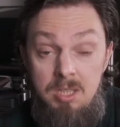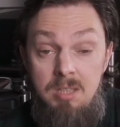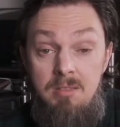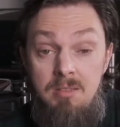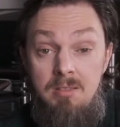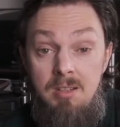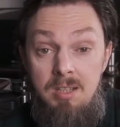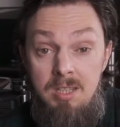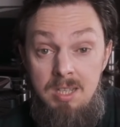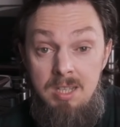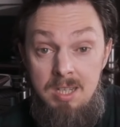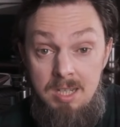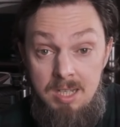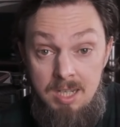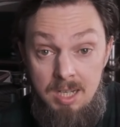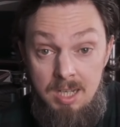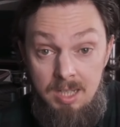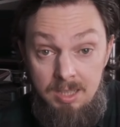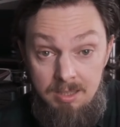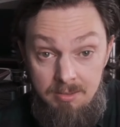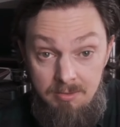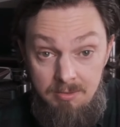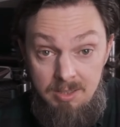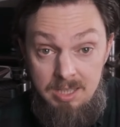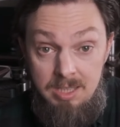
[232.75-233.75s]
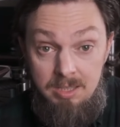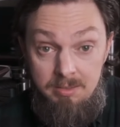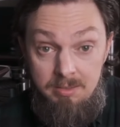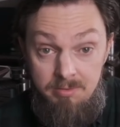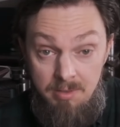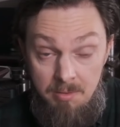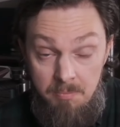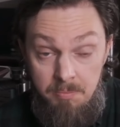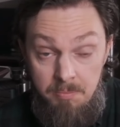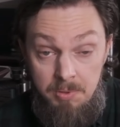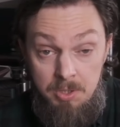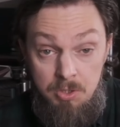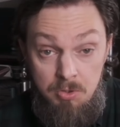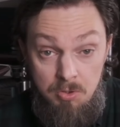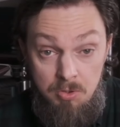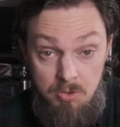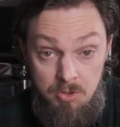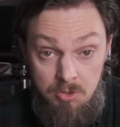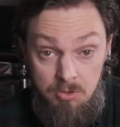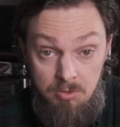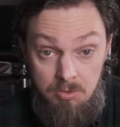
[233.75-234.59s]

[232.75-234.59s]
you for your lustful stare.